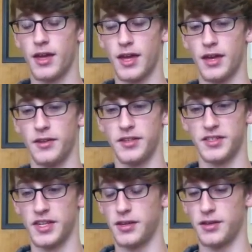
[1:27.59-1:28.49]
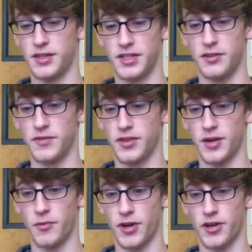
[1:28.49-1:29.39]
and this interview that
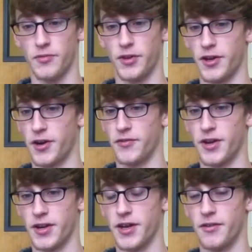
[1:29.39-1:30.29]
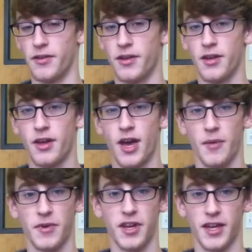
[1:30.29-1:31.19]
I'm working on really hard right now.
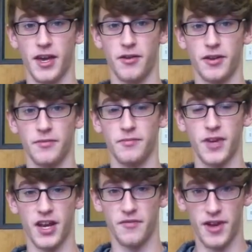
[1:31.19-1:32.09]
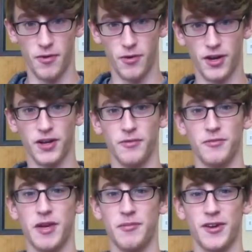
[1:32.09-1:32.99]
I'm getting out and kind of networking with
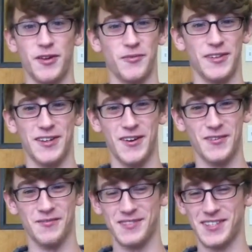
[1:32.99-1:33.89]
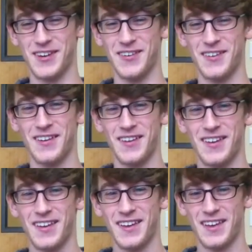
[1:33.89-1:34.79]
people I don't really know, so
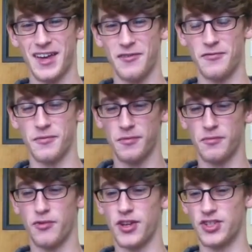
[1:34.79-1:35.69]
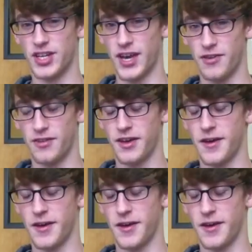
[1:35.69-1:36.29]
kind of branching out.